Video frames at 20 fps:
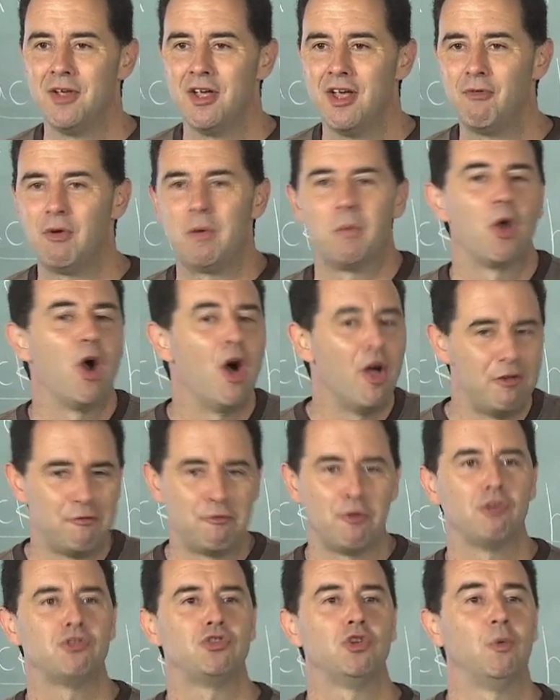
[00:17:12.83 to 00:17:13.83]
If we were all in
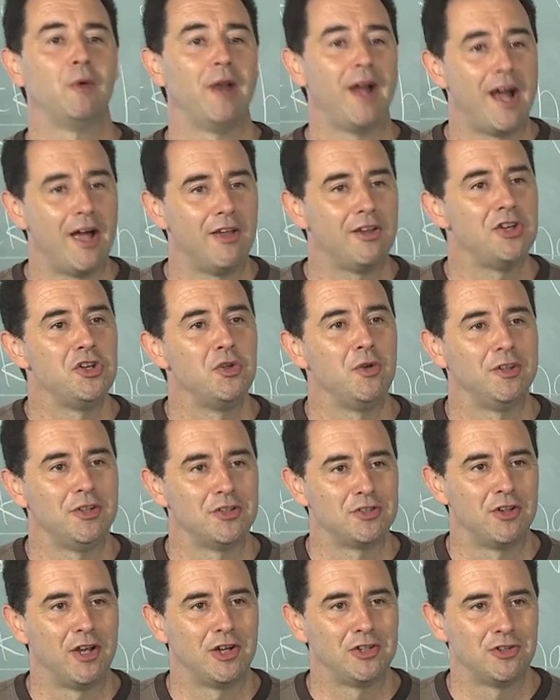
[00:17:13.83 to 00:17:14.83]
virtual reality doing
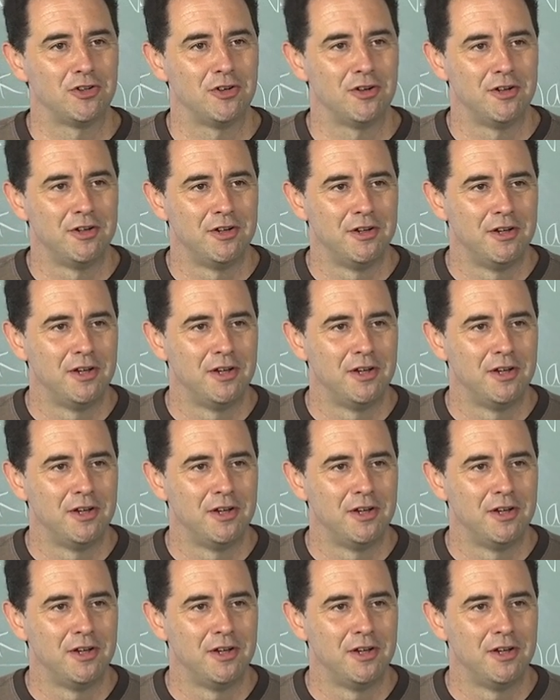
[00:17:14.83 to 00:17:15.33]
this lecture,